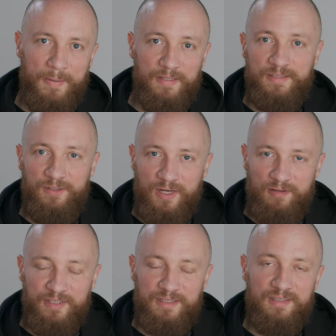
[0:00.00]
But there you
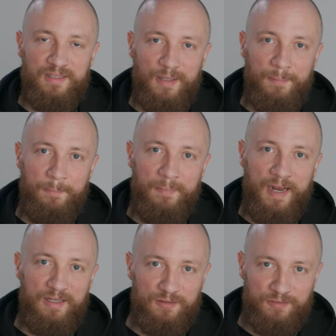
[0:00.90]
have it. Um,
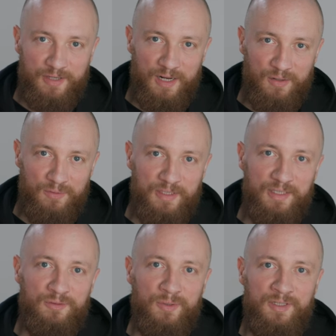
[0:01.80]
as of now,
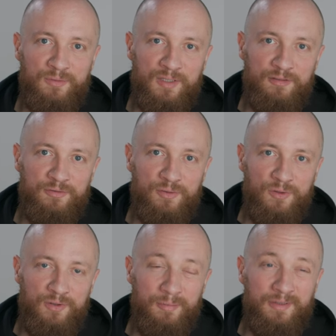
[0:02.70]
in
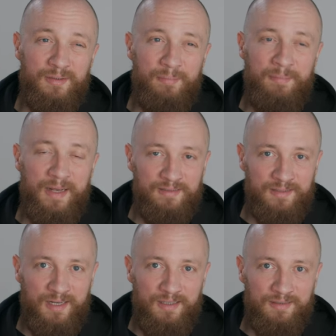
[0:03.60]
2024, the
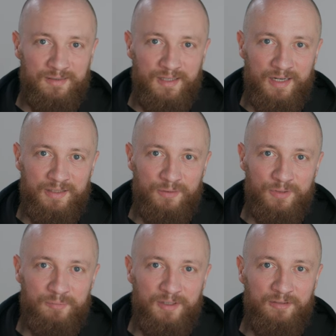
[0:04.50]
best case scenario
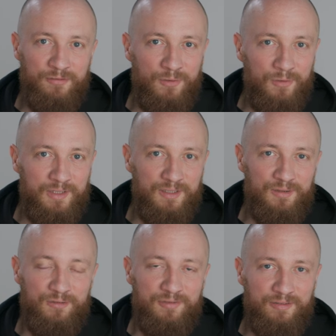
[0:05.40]
would be 40
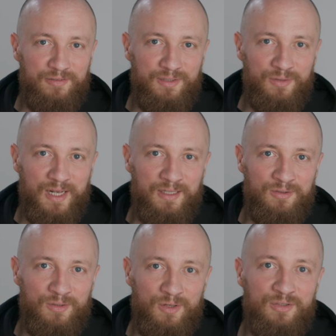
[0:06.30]
to 50
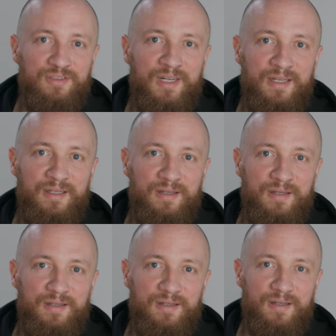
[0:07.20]
grand to launch a
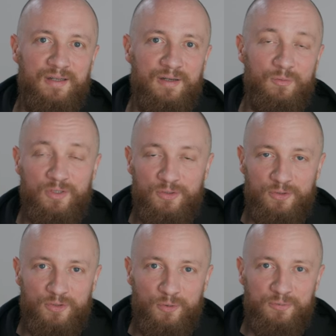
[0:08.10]
uh,
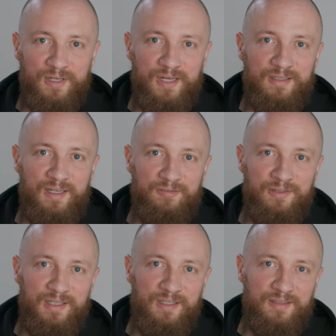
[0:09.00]
1U CubeSat
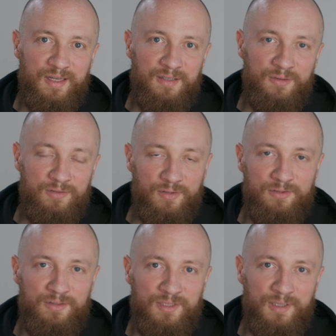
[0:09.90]
if it is a
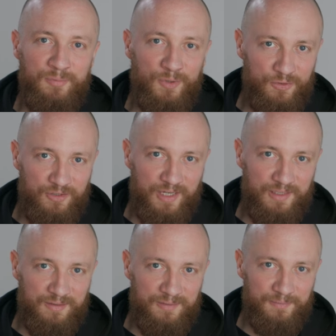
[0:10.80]
university
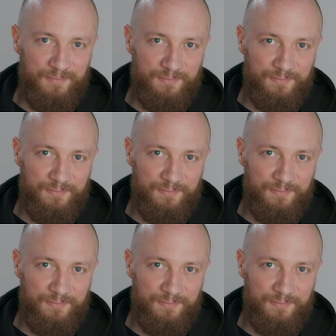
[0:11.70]
project.